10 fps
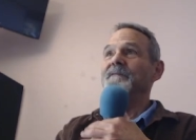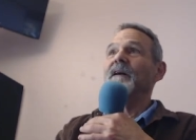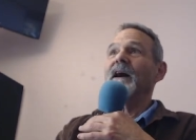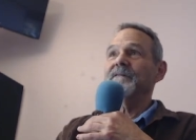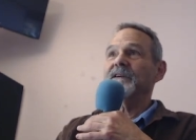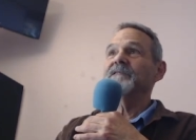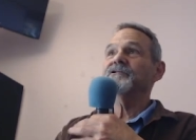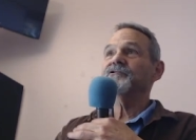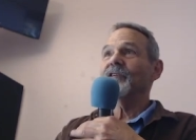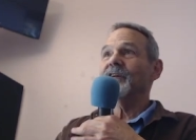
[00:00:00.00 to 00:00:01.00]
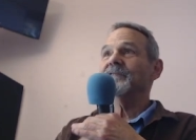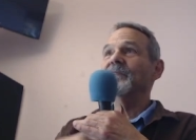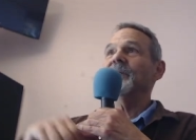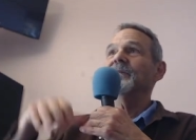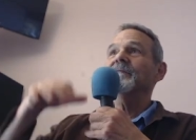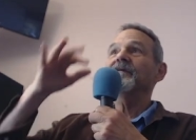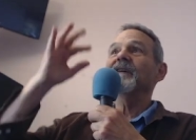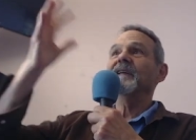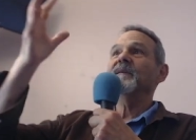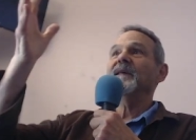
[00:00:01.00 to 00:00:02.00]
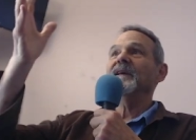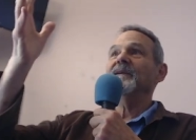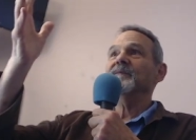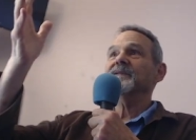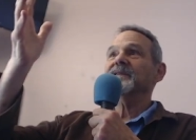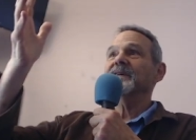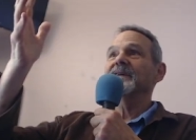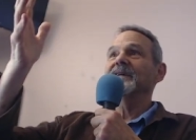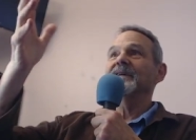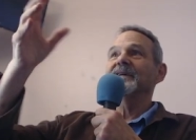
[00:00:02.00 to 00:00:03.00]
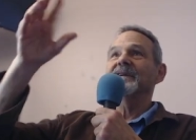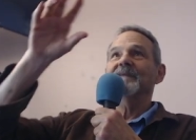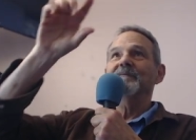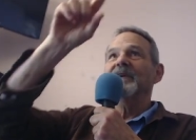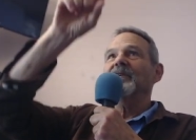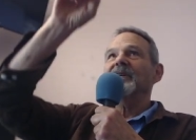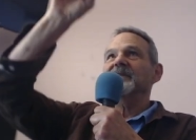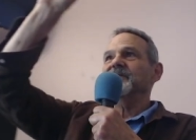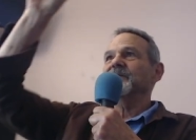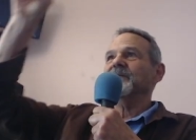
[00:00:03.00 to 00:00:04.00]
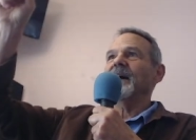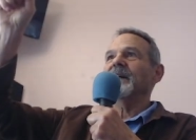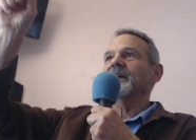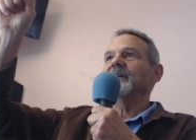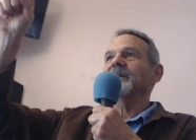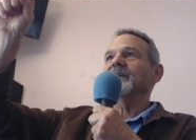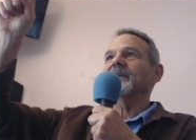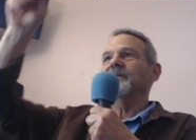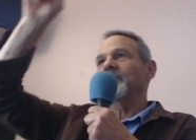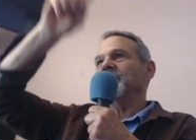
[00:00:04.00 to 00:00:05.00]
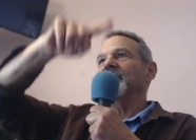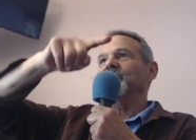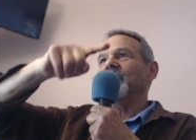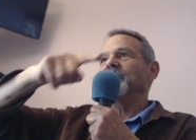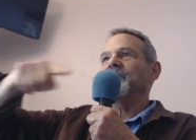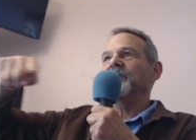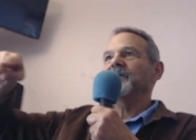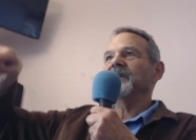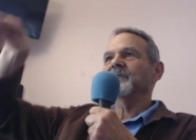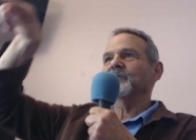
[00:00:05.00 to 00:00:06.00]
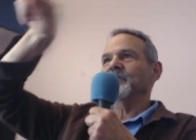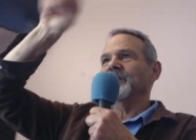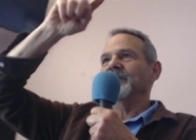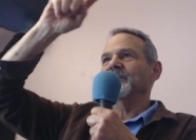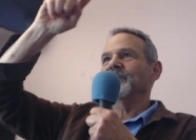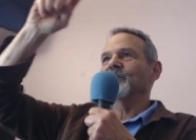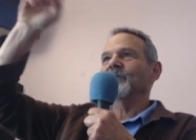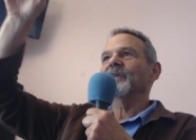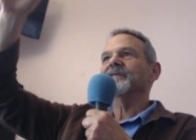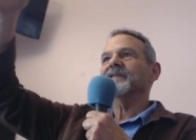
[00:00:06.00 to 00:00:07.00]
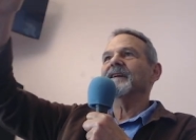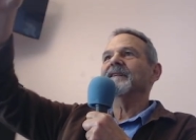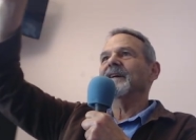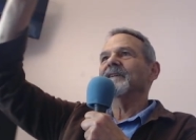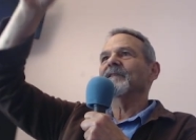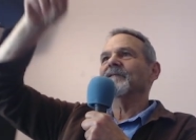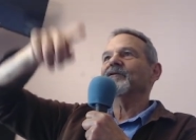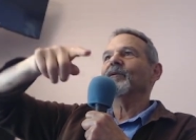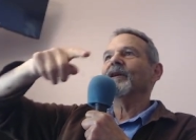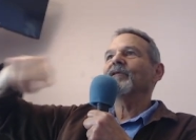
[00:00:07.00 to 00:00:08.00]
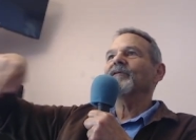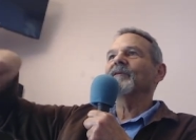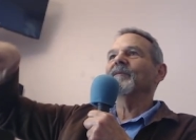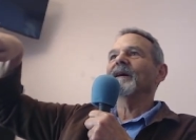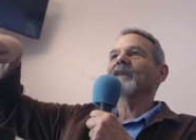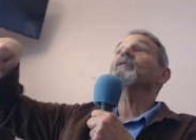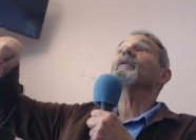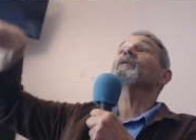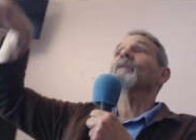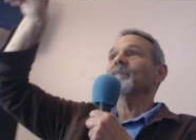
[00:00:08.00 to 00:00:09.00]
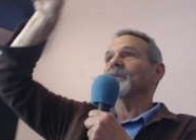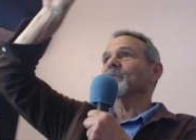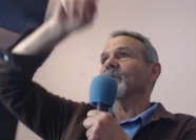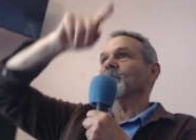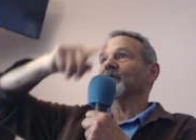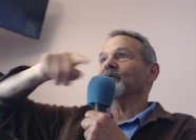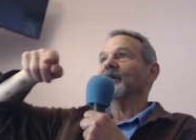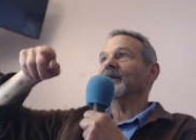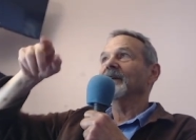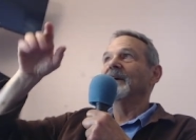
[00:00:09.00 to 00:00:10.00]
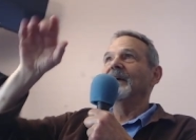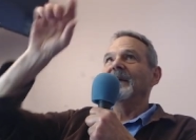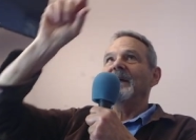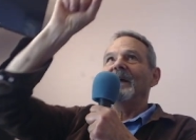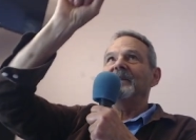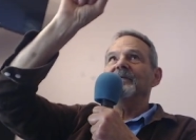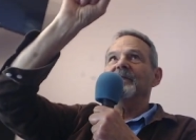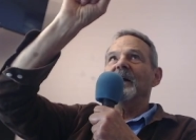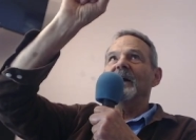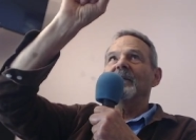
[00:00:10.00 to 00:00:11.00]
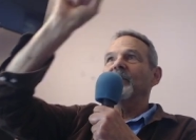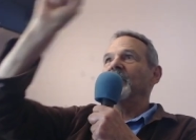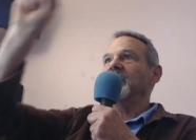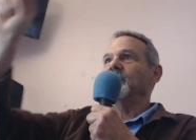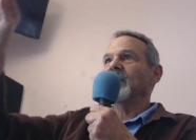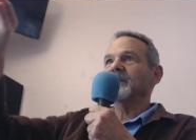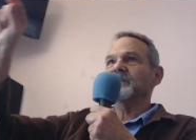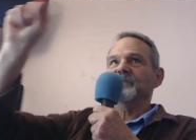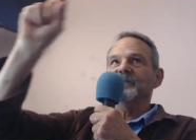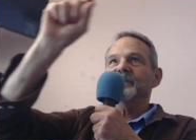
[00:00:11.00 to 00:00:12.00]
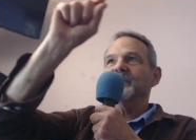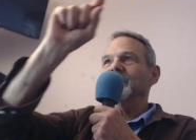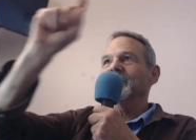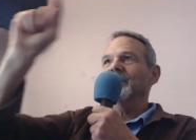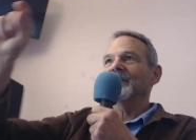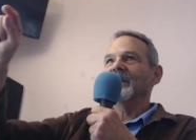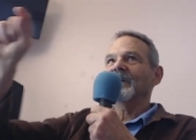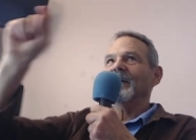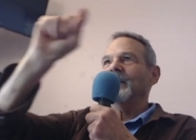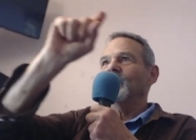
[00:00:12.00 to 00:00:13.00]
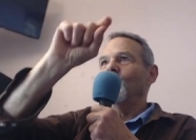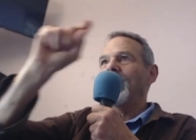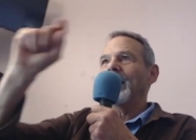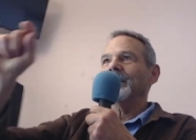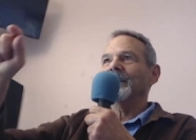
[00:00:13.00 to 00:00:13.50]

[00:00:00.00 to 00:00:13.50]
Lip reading: I've constructed funny themes because you've got a 15 by 15 grid, or on Sunday you have a 21 by 21 grid, and you've got theme answers that are kind of wacky.